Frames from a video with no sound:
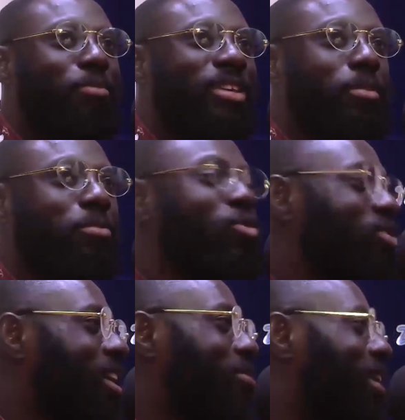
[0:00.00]
Pastor, me
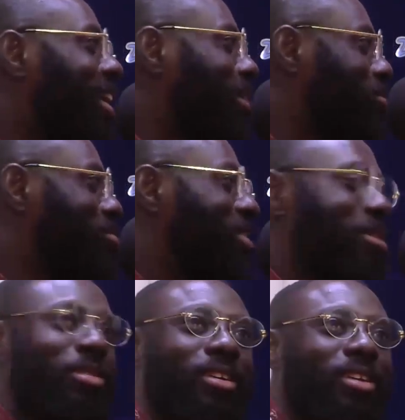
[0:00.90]
who's an Imana baby
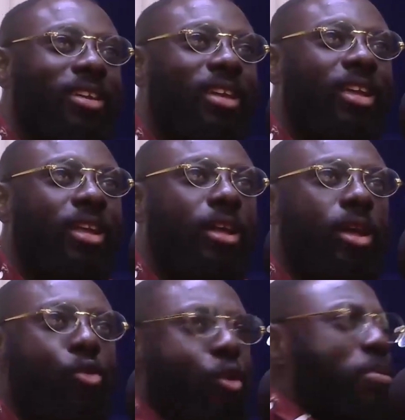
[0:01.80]
yummy
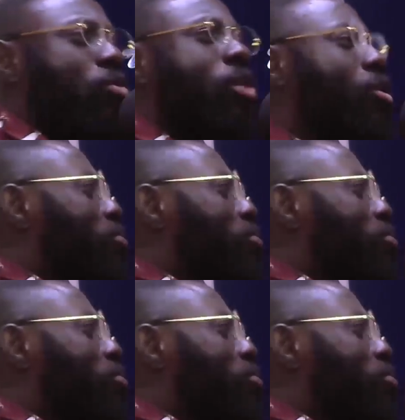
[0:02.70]
will